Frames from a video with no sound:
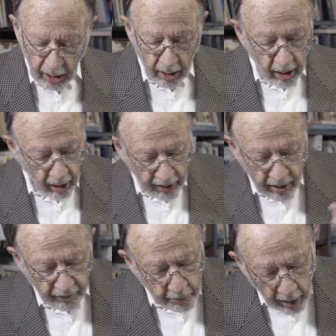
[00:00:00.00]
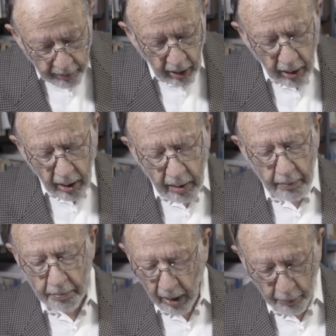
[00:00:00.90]
Collective
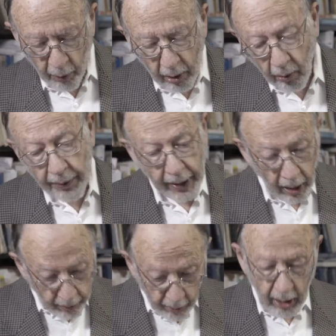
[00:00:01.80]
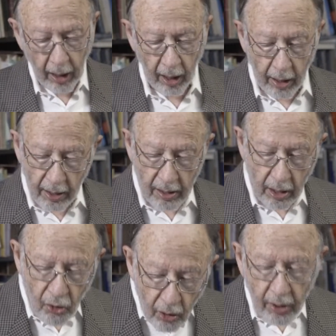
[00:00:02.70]
memory, on the other hand, is a
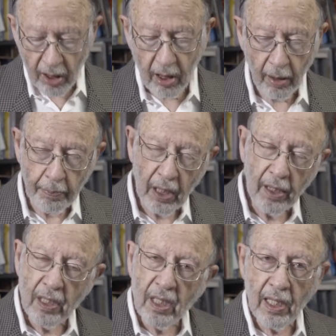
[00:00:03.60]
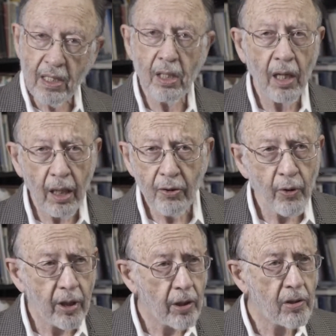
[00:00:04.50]
new discipline. It's less than
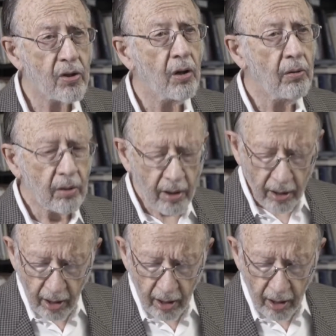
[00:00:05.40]
100 years old.